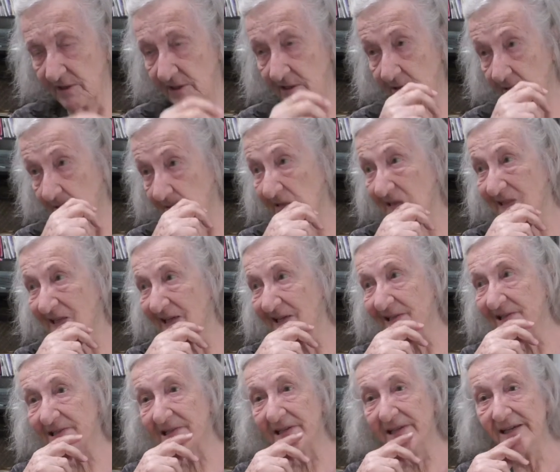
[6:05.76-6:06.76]
in those
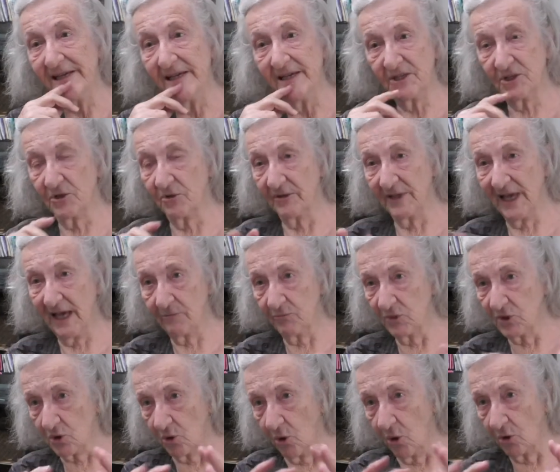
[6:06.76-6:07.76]
days. So that
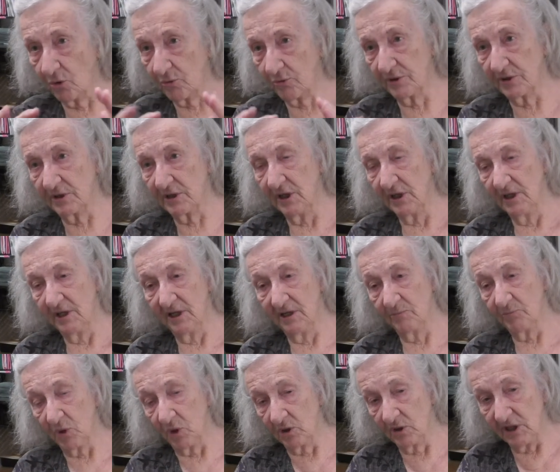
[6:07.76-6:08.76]
was awkward,
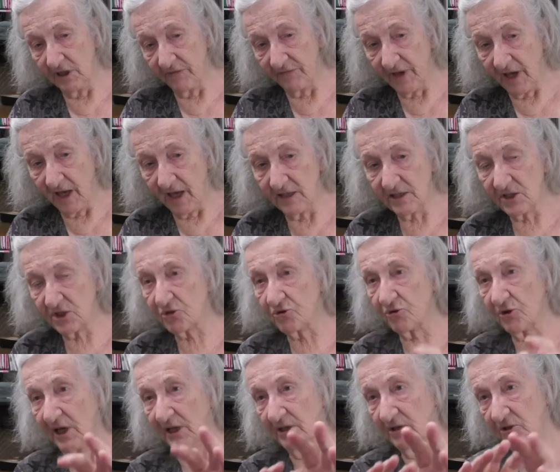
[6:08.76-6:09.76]
and Bolivar is
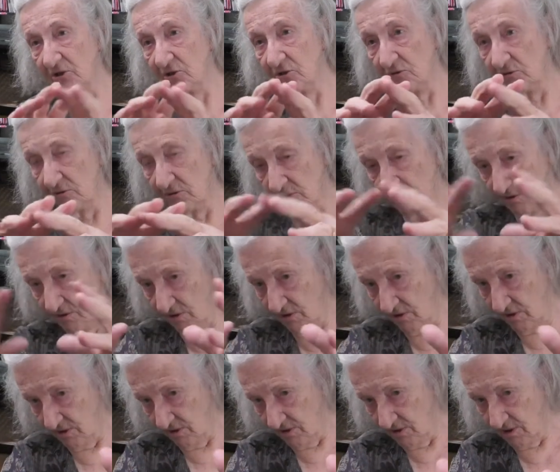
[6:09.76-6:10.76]
trying to
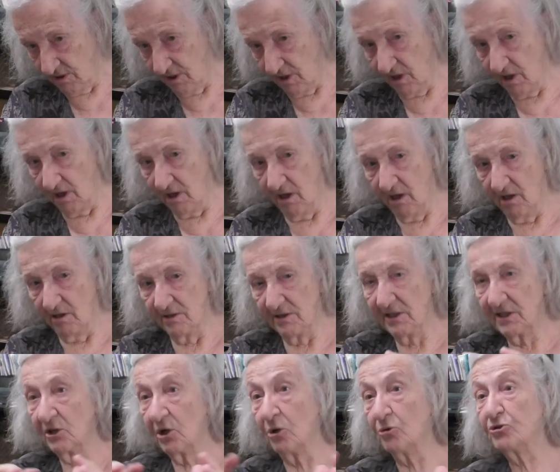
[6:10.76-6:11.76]

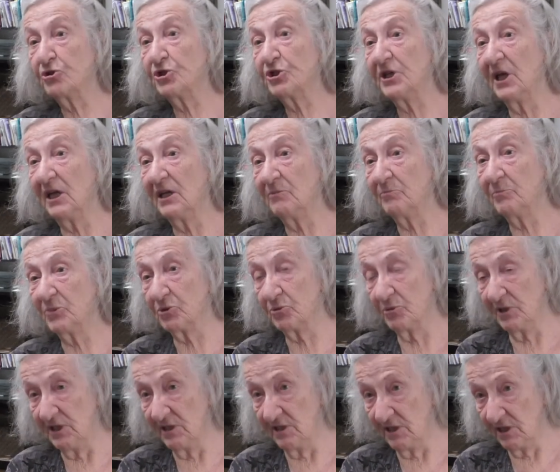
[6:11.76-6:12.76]
negotiate
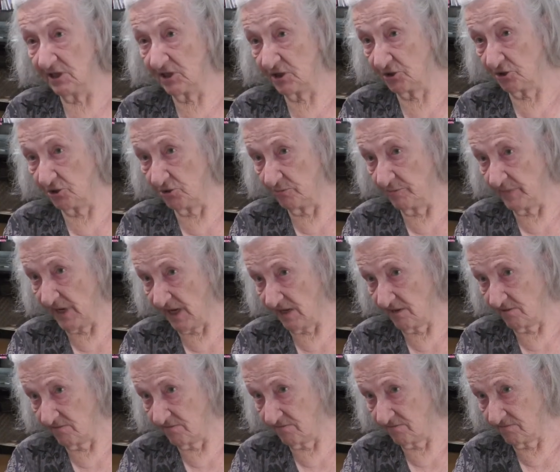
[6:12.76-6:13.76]
between these two
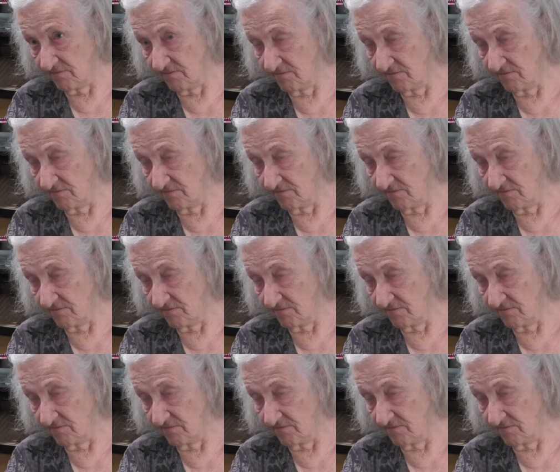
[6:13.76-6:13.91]
men.